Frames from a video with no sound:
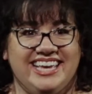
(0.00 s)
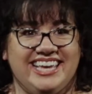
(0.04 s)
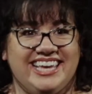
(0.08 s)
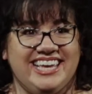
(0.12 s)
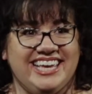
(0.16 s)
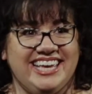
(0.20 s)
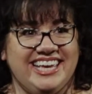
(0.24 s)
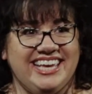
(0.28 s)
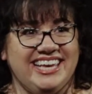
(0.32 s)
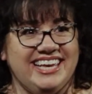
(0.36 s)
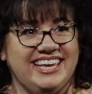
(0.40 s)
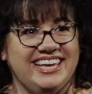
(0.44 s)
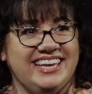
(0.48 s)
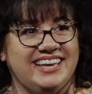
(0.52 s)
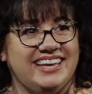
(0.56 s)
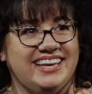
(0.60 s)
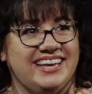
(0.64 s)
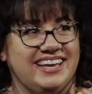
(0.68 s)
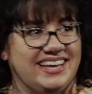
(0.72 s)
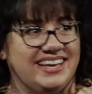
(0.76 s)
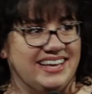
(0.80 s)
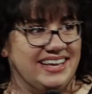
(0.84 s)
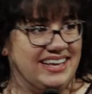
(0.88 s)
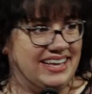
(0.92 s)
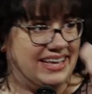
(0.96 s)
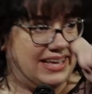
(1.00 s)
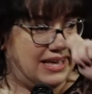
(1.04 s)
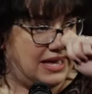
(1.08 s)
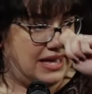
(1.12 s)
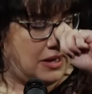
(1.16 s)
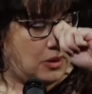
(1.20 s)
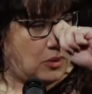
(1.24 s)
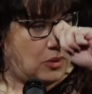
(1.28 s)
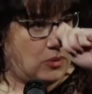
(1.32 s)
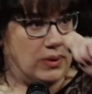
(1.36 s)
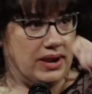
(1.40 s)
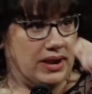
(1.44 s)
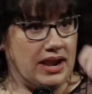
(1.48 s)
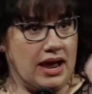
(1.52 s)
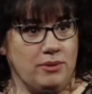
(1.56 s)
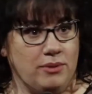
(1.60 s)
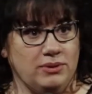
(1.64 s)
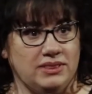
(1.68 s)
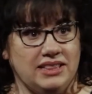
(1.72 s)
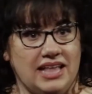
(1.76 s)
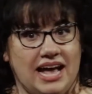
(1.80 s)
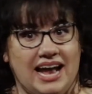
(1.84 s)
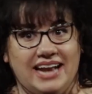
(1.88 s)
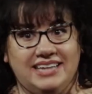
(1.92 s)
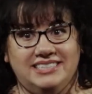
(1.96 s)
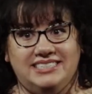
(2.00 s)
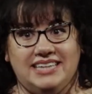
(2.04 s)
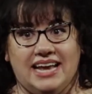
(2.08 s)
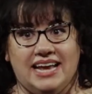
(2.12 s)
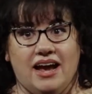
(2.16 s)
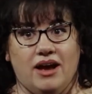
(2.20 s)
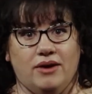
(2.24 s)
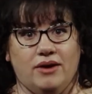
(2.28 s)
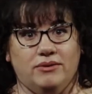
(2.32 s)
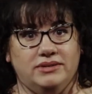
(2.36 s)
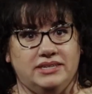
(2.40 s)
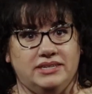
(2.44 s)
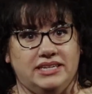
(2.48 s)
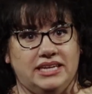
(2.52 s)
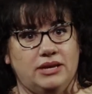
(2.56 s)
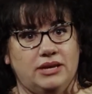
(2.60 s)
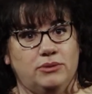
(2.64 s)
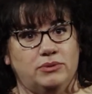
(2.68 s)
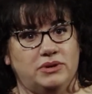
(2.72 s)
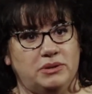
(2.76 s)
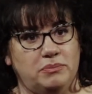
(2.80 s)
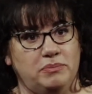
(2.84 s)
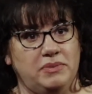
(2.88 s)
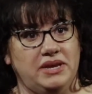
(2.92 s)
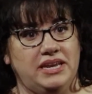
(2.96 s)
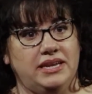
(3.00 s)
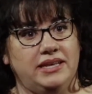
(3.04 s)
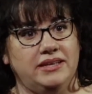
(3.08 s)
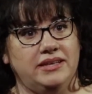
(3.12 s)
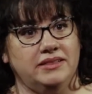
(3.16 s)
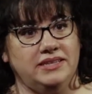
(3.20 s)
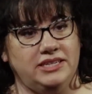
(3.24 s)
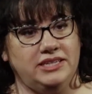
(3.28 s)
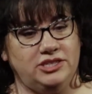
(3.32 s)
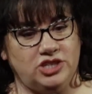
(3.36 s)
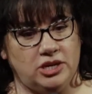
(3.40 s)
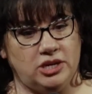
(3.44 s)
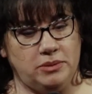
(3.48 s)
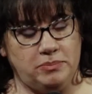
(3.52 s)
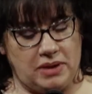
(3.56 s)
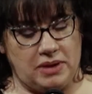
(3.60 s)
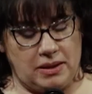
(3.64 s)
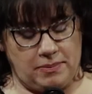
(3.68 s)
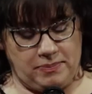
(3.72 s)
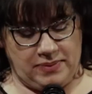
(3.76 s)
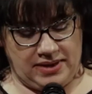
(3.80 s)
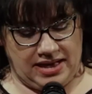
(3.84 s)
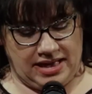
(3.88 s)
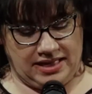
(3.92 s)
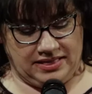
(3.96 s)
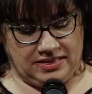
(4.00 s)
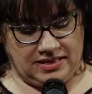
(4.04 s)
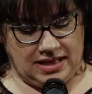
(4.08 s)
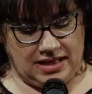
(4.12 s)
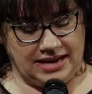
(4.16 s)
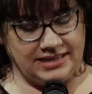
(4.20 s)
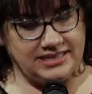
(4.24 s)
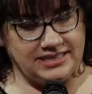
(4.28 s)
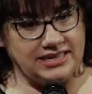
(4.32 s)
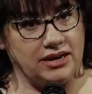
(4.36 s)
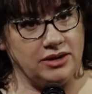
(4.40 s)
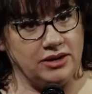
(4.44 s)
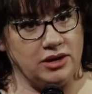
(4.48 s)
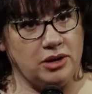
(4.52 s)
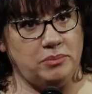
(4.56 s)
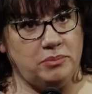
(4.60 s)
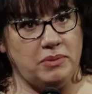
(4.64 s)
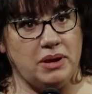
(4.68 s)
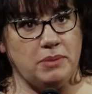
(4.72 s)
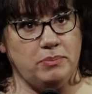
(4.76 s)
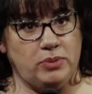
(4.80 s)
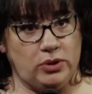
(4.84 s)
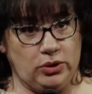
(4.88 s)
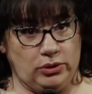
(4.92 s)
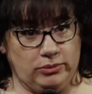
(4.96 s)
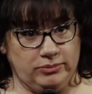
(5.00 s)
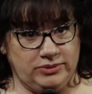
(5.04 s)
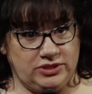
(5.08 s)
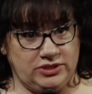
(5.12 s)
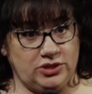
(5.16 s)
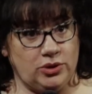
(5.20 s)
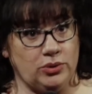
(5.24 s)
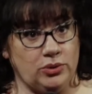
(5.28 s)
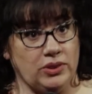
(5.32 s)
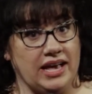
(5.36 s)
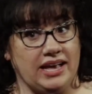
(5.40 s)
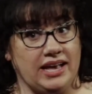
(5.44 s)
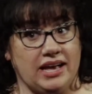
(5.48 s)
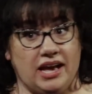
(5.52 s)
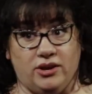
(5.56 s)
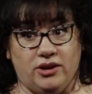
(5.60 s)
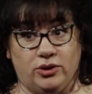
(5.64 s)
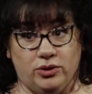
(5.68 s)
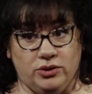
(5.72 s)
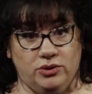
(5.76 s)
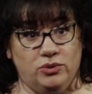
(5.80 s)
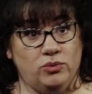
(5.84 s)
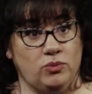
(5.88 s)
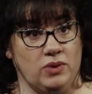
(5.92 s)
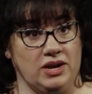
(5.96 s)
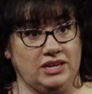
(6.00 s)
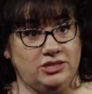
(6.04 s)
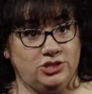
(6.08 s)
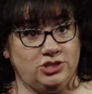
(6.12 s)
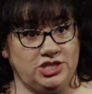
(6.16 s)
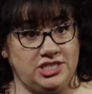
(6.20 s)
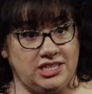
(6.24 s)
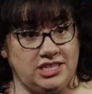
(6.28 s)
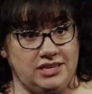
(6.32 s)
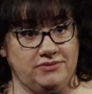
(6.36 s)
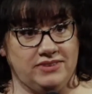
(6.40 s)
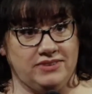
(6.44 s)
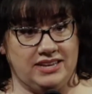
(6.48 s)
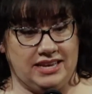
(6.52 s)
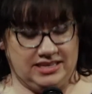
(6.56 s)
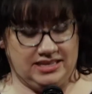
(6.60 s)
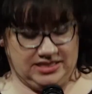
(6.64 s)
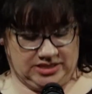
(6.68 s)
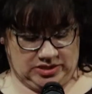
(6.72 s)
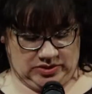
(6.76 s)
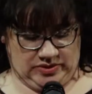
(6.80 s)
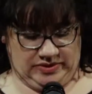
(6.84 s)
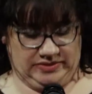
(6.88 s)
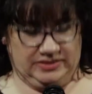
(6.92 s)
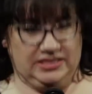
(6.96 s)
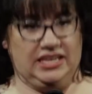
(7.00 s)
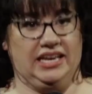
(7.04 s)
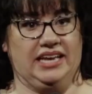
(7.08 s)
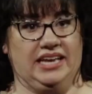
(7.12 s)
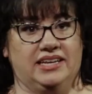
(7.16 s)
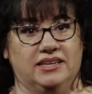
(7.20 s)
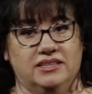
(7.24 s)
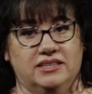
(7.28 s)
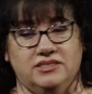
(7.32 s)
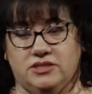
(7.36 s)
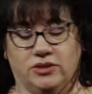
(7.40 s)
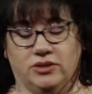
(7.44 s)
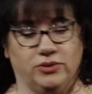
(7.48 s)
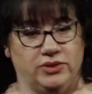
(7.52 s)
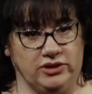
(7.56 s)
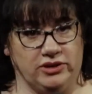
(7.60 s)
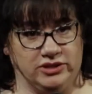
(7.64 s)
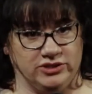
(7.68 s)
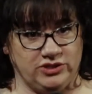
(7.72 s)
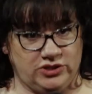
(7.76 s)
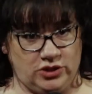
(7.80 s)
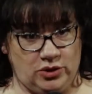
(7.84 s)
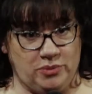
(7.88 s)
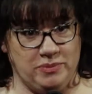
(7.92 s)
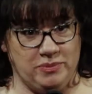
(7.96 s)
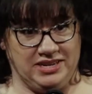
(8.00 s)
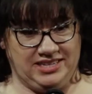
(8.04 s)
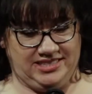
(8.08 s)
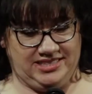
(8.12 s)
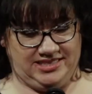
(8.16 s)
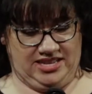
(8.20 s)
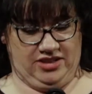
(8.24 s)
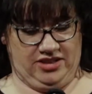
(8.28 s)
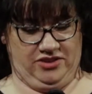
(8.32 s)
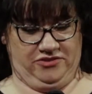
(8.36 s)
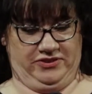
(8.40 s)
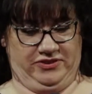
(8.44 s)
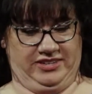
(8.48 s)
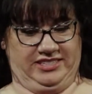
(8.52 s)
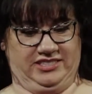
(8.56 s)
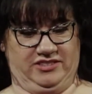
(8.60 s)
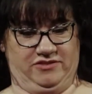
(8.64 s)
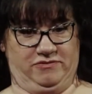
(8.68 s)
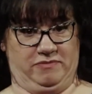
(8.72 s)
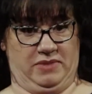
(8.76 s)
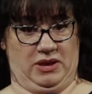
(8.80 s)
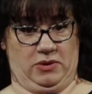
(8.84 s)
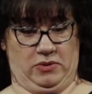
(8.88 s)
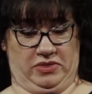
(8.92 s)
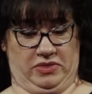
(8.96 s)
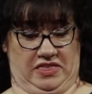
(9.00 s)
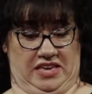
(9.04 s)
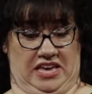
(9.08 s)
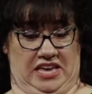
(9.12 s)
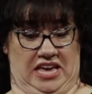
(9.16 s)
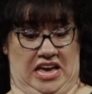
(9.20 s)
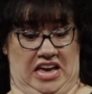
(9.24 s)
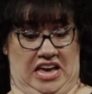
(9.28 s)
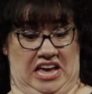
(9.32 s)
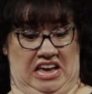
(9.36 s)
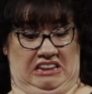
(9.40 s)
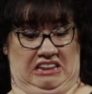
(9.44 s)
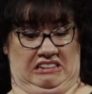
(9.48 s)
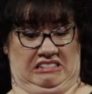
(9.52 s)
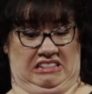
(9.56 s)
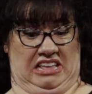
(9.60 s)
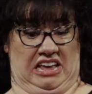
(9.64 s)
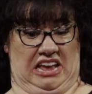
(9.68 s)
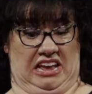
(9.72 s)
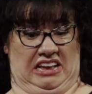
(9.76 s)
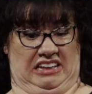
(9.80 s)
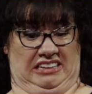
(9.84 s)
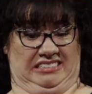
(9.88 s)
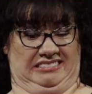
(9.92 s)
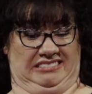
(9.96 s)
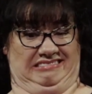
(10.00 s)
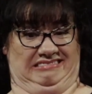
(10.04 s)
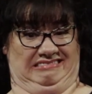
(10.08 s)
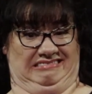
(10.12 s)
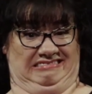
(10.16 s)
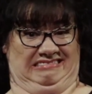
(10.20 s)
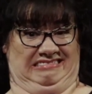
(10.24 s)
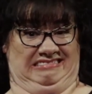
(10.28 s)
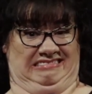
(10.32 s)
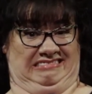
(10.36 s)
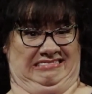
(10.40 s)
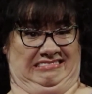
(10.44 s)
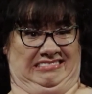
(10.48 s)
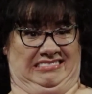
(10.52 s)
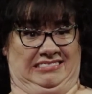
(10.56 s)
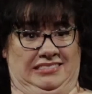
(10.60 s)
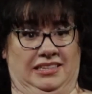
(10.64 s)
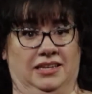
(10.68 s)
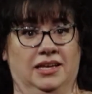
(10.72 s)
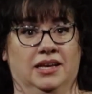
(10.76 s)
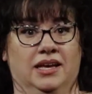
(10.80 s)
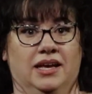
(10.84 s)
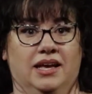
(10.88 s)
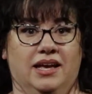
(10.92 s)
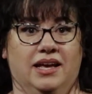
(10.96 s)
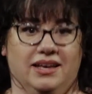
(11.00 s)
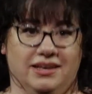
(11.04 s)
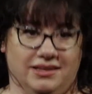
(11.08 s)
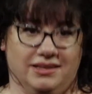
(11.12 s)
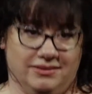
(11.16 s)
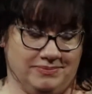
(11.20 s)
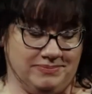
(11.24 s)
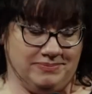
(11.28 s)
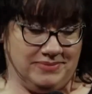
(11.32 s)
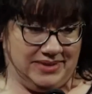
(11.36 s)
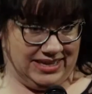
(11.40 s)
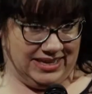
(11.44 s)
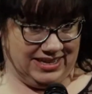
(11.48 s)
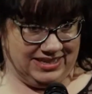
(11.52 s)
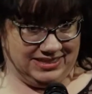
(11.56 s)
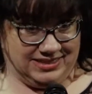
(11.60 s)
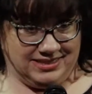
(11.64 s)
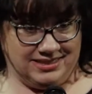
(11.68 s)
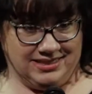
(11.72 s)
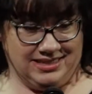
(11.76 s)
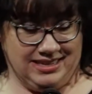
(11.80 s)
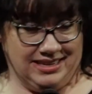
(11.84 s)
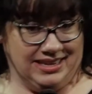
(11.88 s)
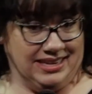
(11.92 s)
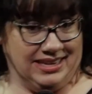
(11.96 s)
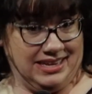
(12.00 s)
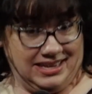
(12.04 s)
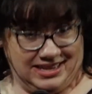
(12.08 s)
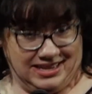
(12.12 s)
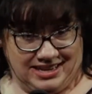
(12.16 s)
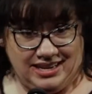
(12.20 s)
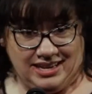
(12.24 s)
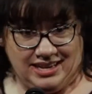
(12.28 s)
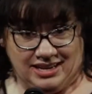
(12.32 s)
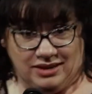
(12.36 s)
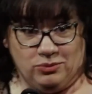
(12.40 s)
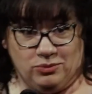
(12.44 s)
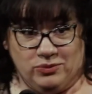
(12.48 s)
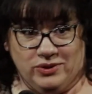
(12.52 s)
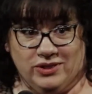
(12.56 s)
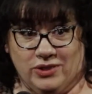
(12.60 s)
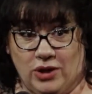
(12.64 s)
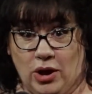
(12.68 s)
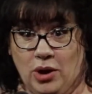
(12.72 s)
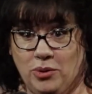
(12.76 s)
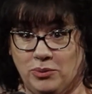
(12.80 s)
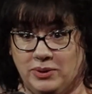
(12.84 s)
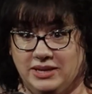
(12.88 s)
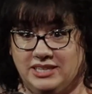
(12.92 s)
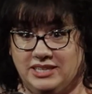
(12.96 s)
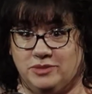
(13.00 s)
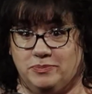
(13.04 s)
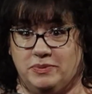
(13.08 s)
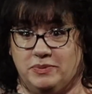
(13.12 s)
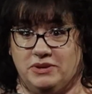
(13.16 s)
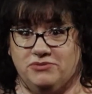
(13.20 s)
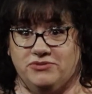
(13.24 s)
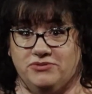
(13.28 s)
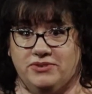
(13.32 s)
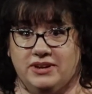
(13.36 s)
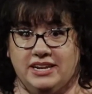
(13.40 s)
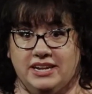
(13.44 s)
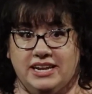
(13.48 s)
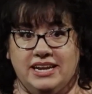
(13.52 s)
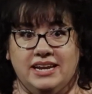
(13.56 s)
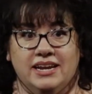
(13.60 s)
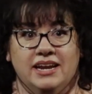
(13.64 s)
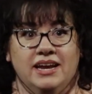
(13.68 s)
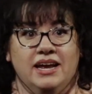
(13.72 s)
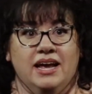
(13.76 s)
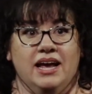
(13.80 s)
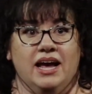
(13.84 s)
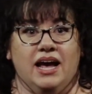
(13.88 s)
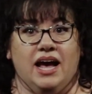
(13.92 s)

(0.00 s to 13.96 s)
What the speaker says: He, when I would lie down, he would immediately jump up and lie down on my boobs, so like I couldn't watch TV. So I was like, so there are so many selfies of me with the cat, like, because it will always be funny.